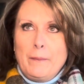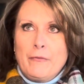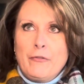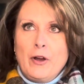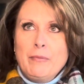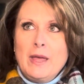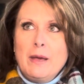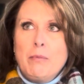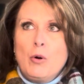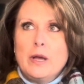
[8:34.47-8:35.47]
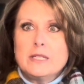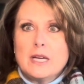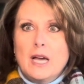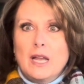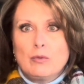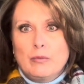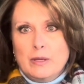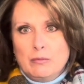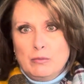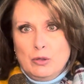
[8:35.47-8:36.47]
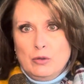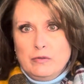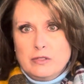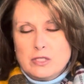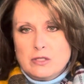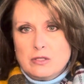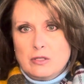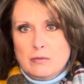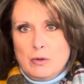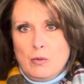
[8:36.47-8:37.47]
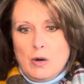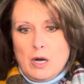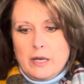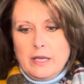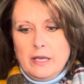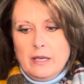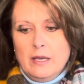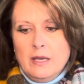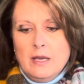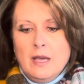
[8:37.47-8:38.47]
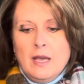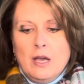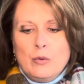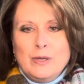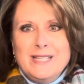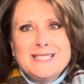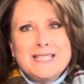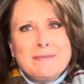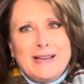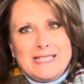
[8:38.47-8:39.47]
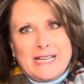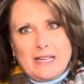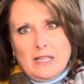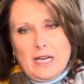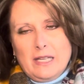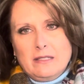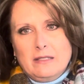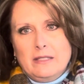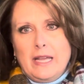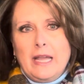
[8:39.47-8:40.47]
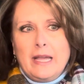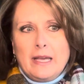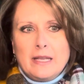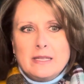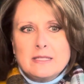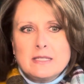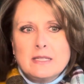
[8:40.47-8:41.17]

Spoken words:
from that point on, when we moved to Milwaukee, we didn't see my dad a lot. And